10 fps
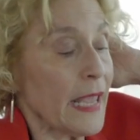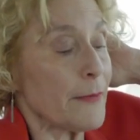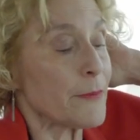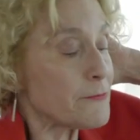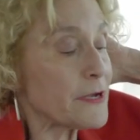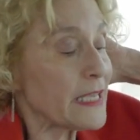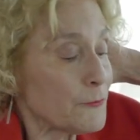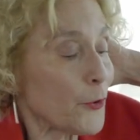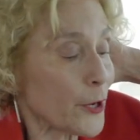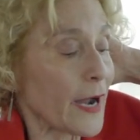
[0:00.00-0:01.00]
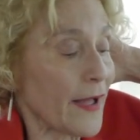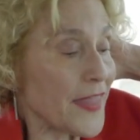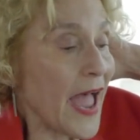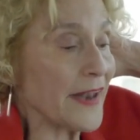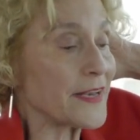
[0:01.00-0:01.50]
But we can work
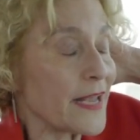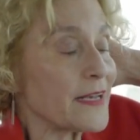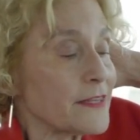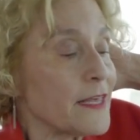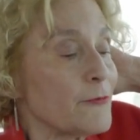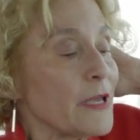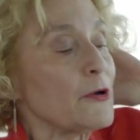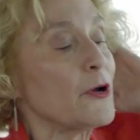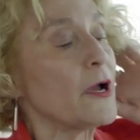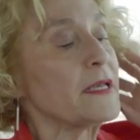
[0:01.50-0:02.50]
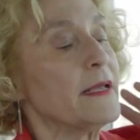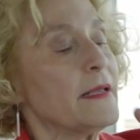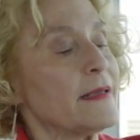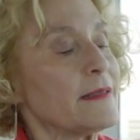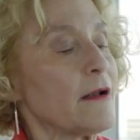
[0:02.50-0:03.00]
on that. And I think we could,
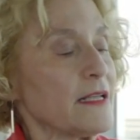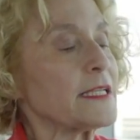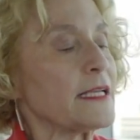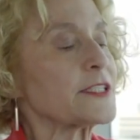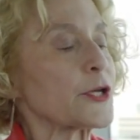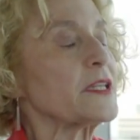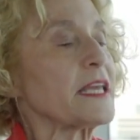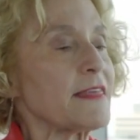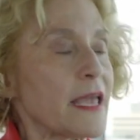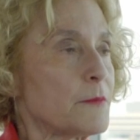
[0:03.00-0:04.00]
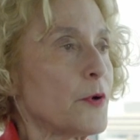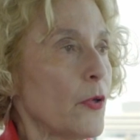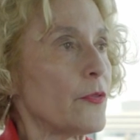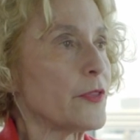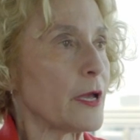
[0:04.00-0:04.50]
it's certainly
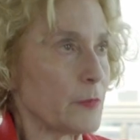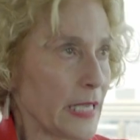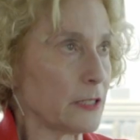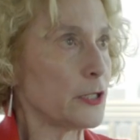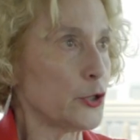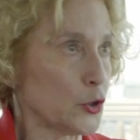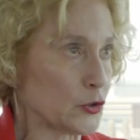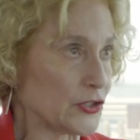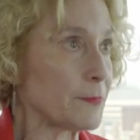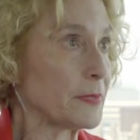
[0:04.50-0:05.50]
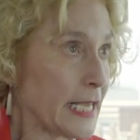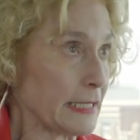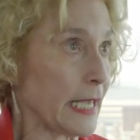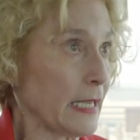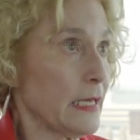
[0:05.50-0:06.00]
thinkable that we could lose
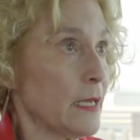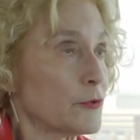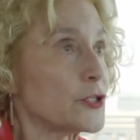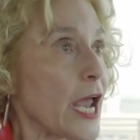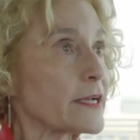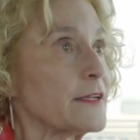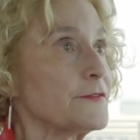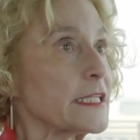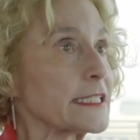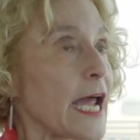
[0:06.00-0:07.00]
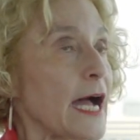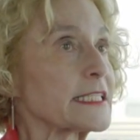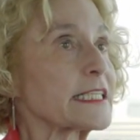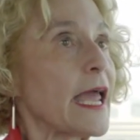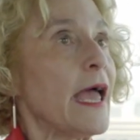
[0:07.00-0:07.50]
completely projective
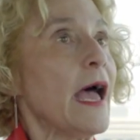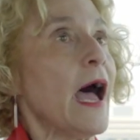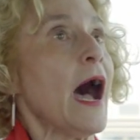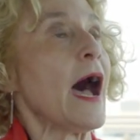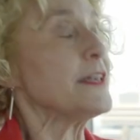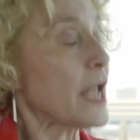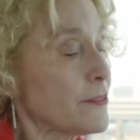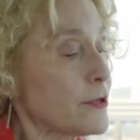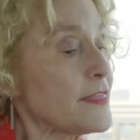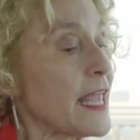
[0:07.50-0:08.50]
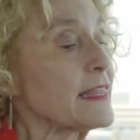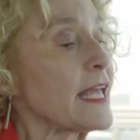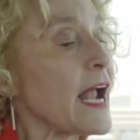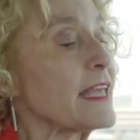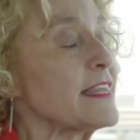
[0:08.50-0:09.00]
disgust. Another thing
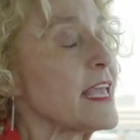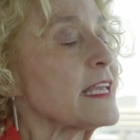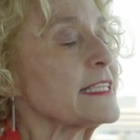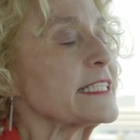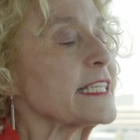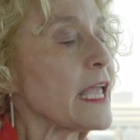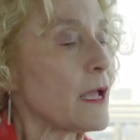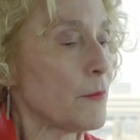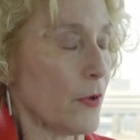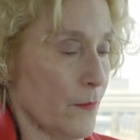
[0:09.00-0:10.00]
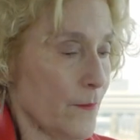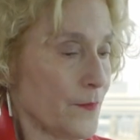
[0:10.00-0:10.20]
that I think is thinkable